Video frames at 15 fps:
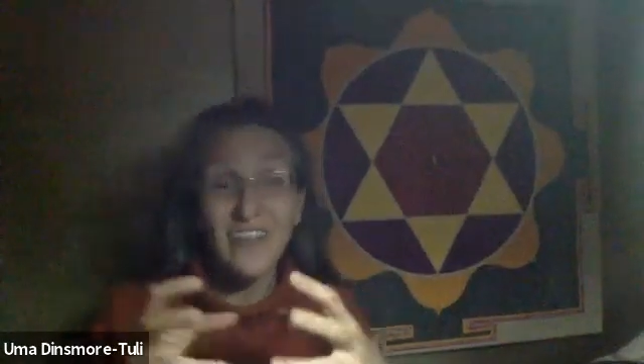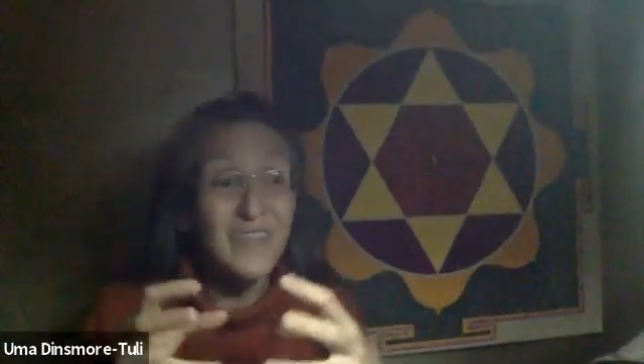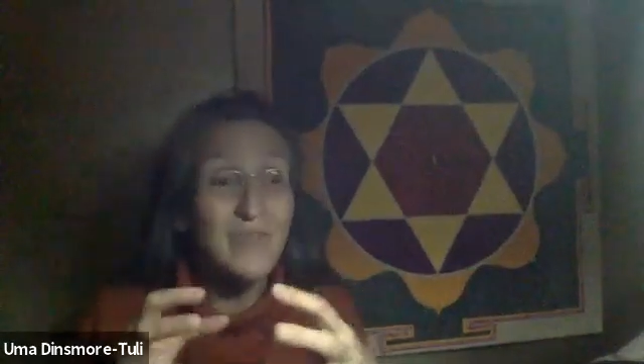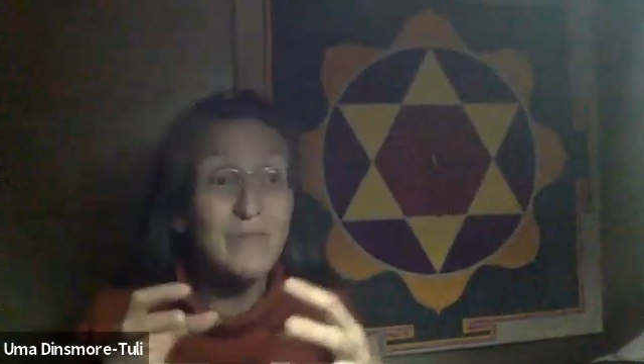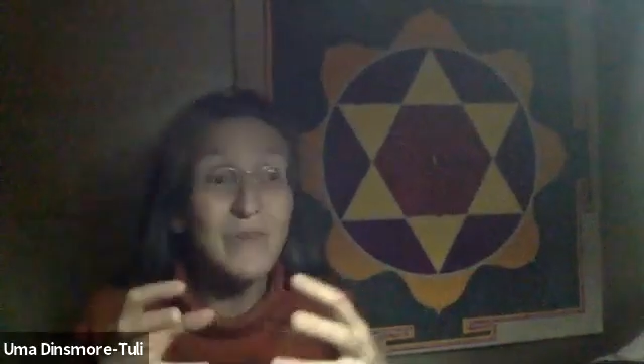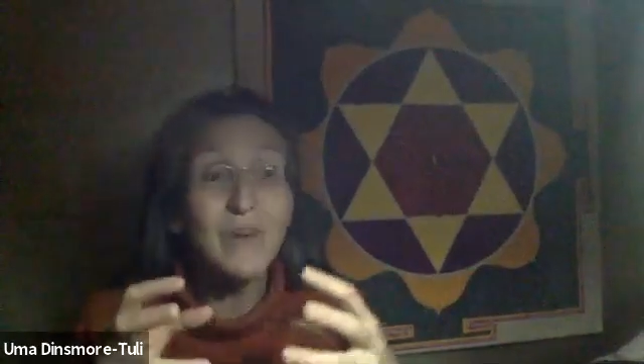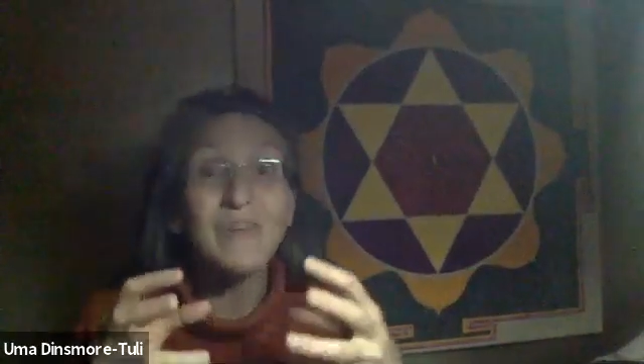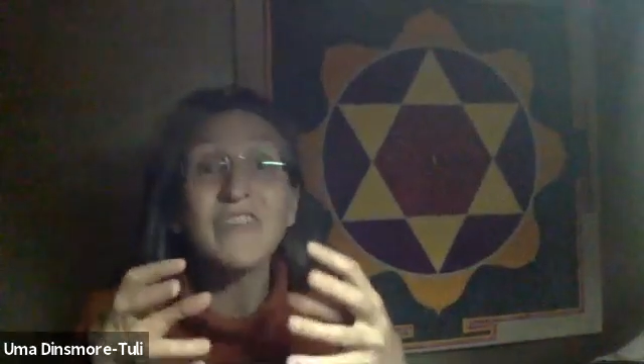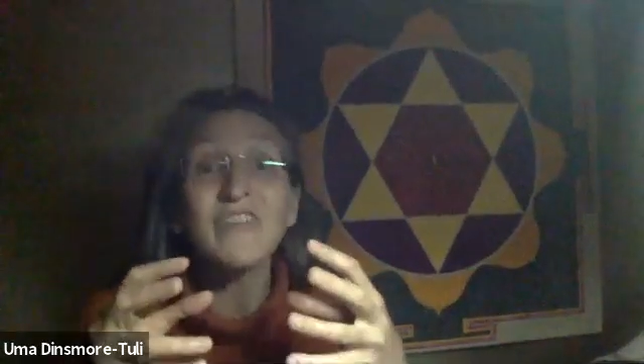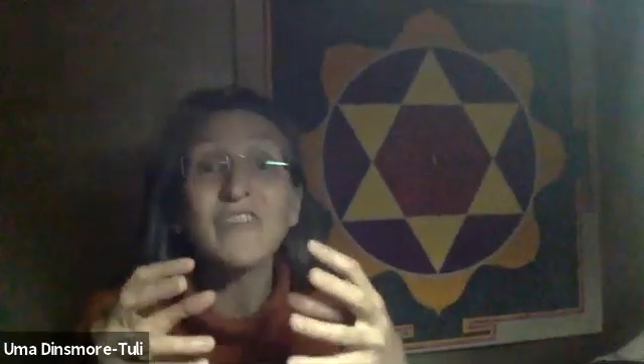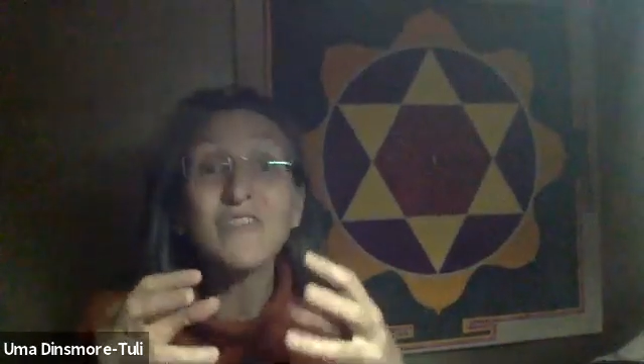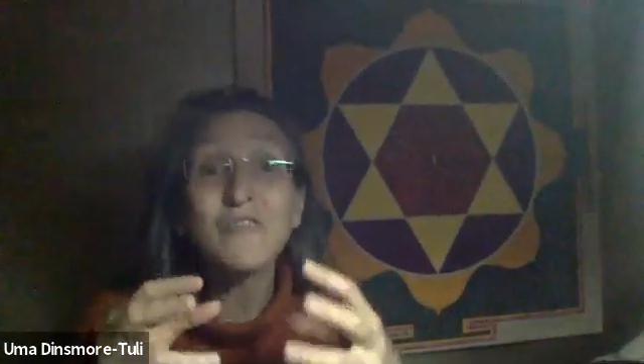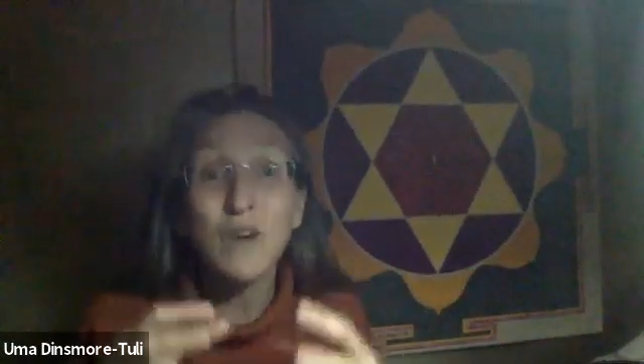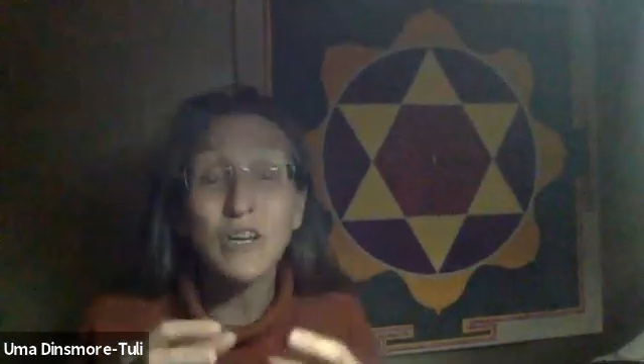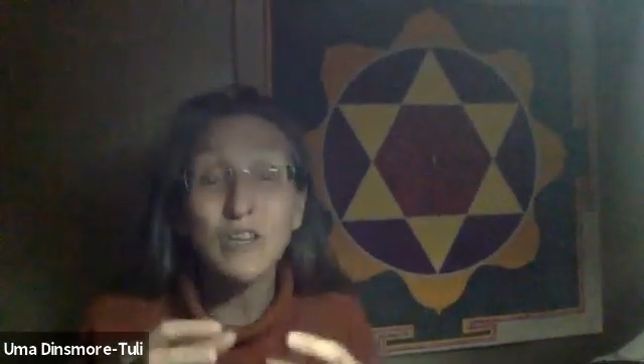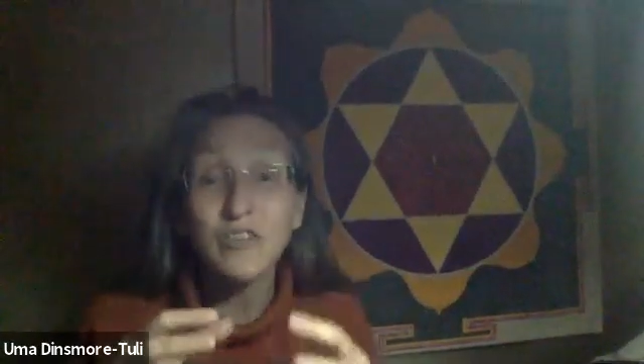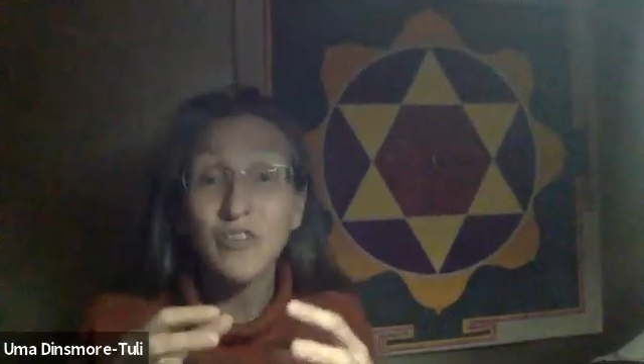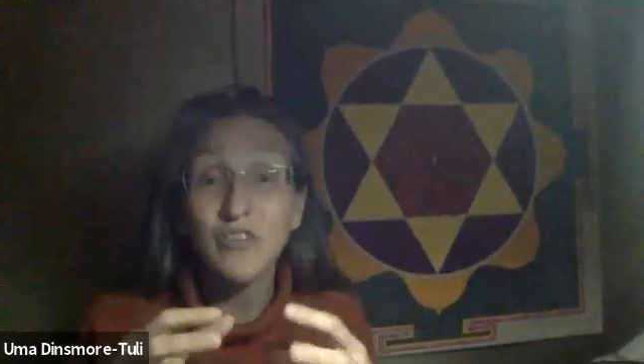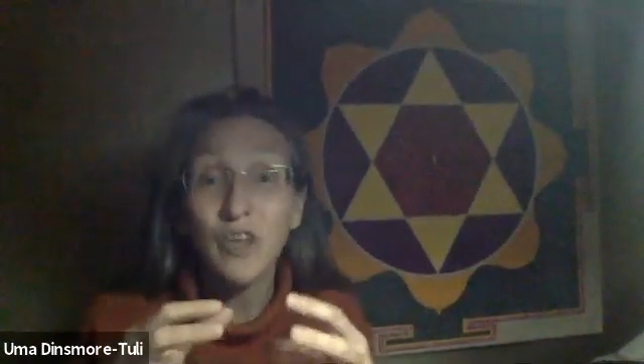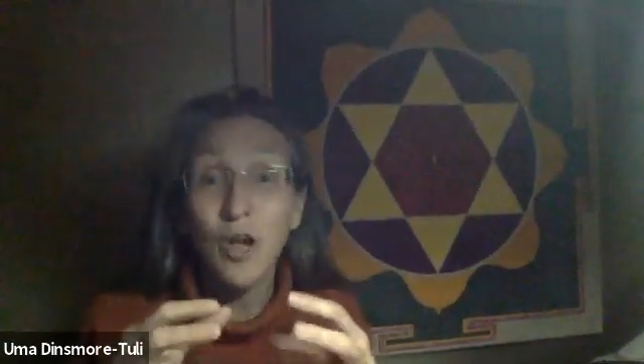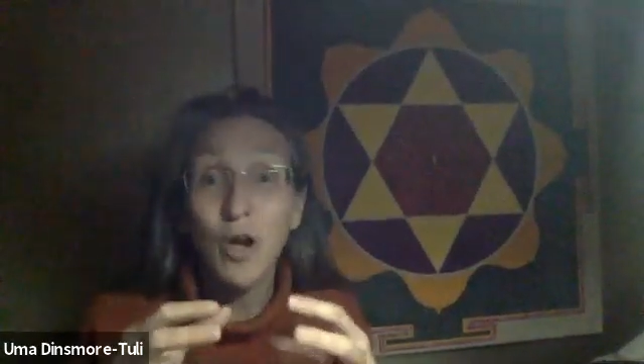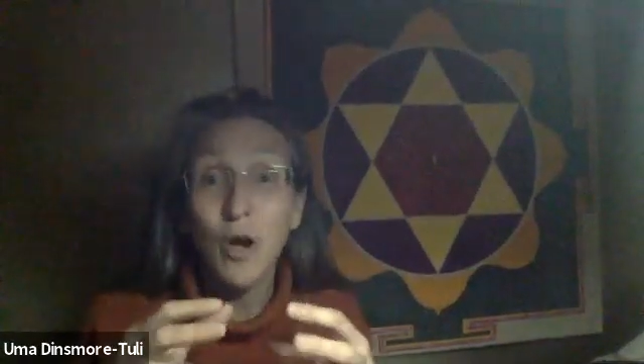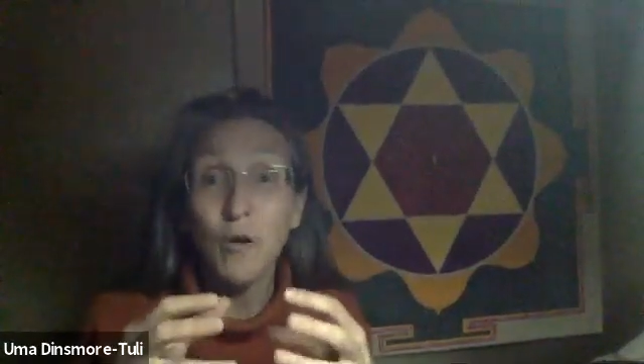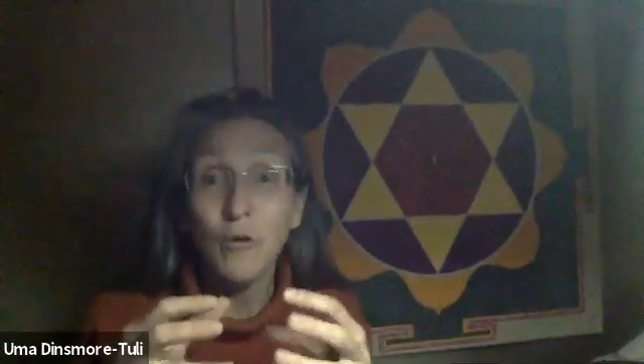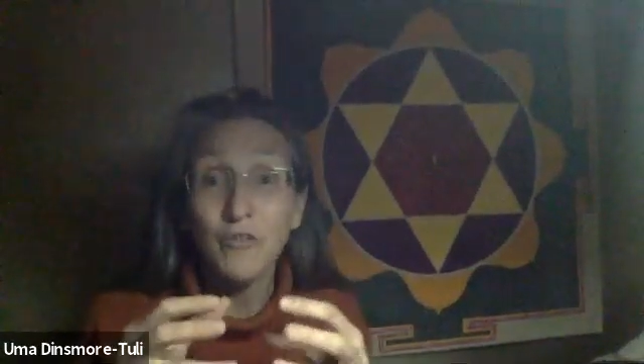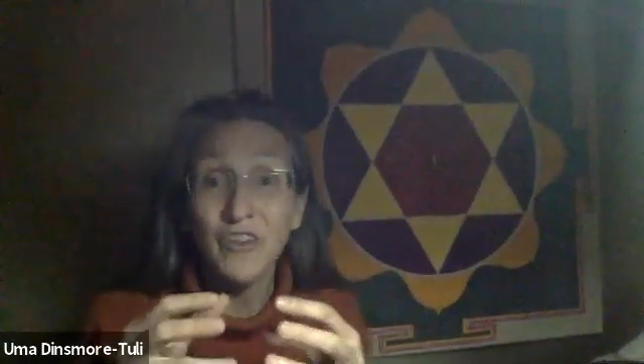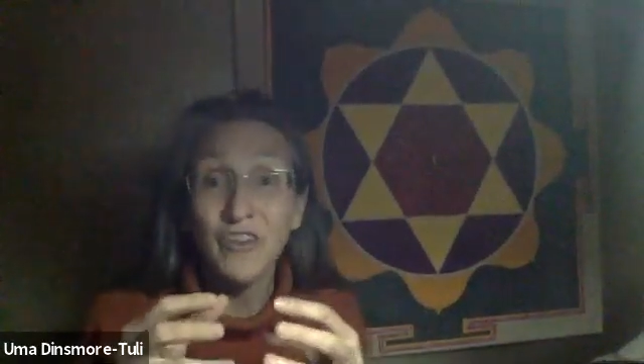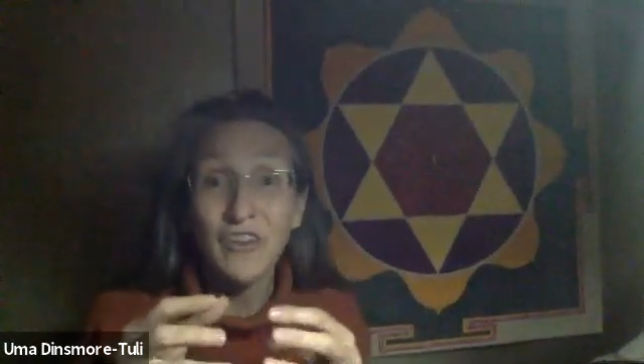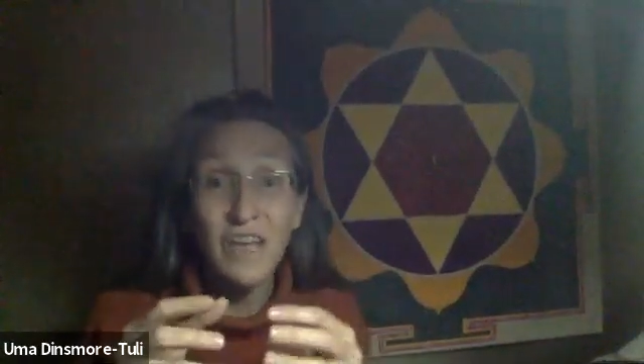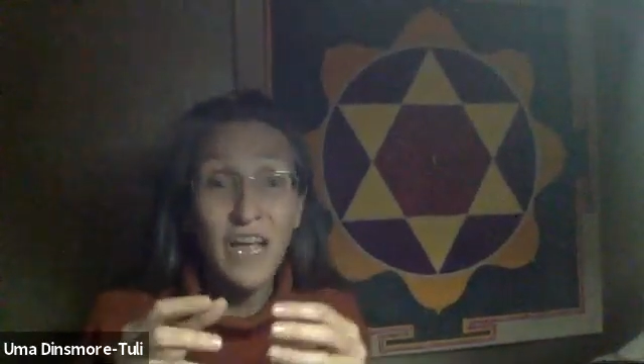in the very structures that are
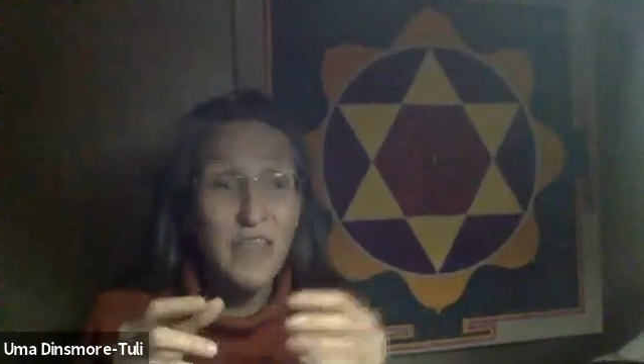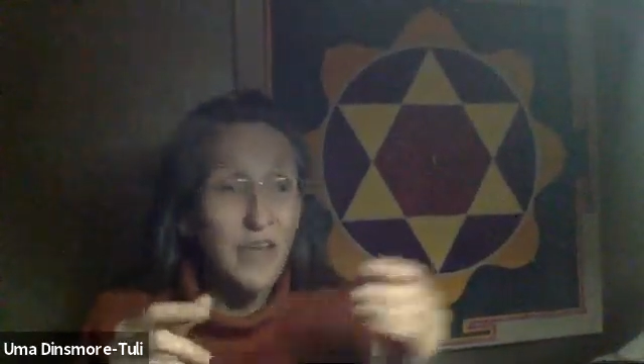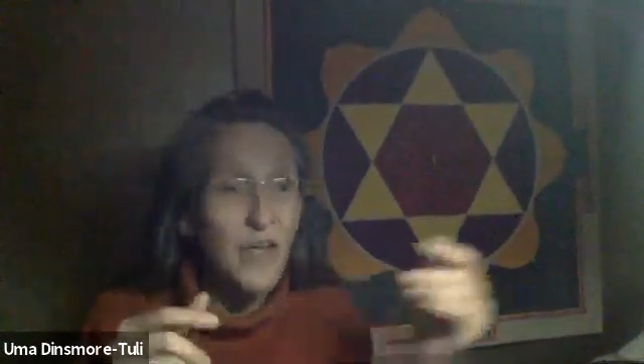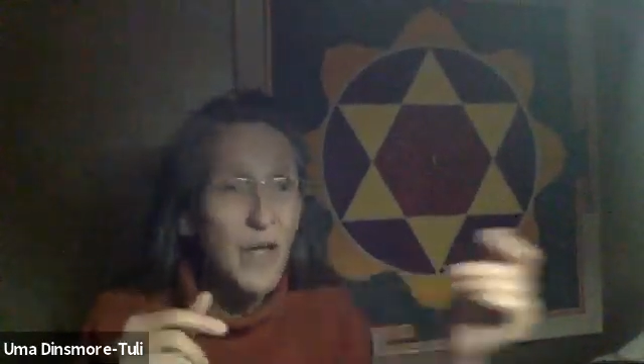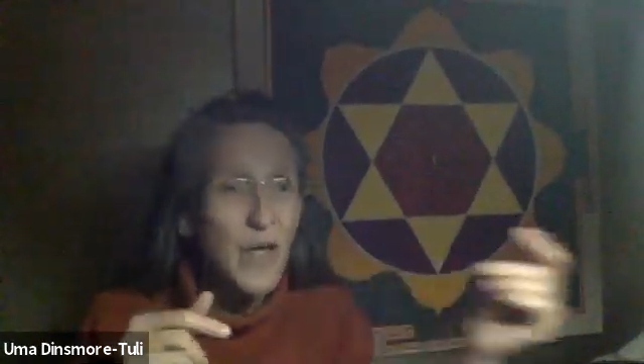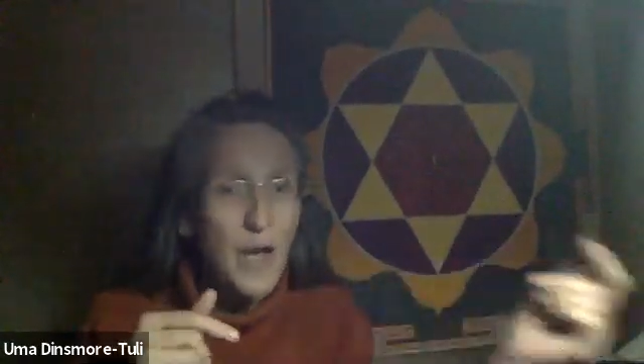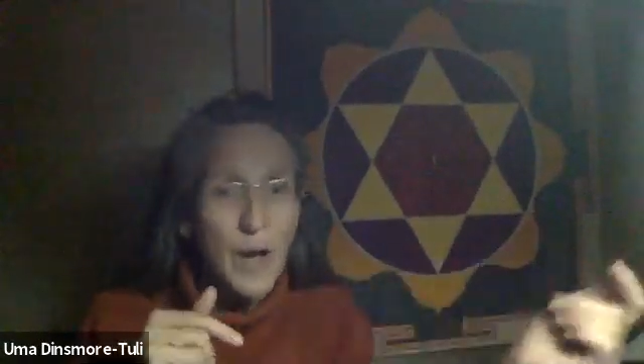holding together.